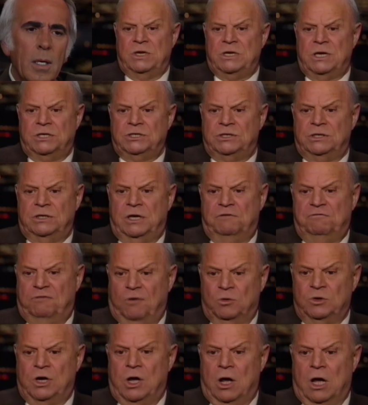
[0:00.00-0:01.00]
attention. I
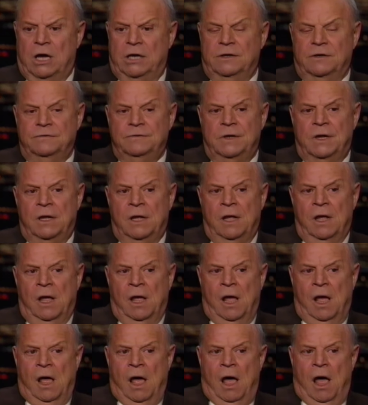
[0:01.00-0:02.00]
phoned God.
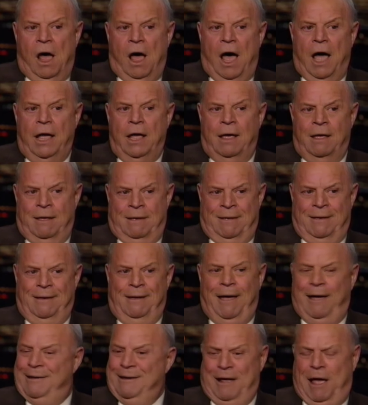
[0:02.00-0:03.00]
I
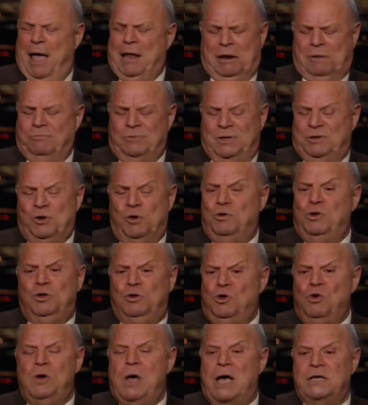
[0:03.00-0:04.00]
didn't.
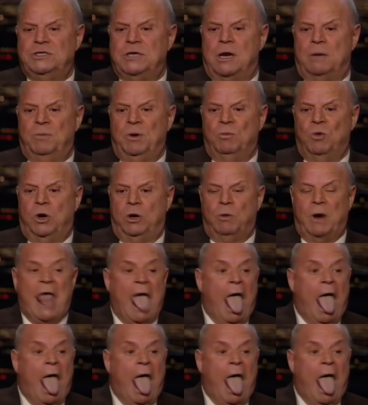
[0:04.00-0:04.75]
You guys got up in the morning and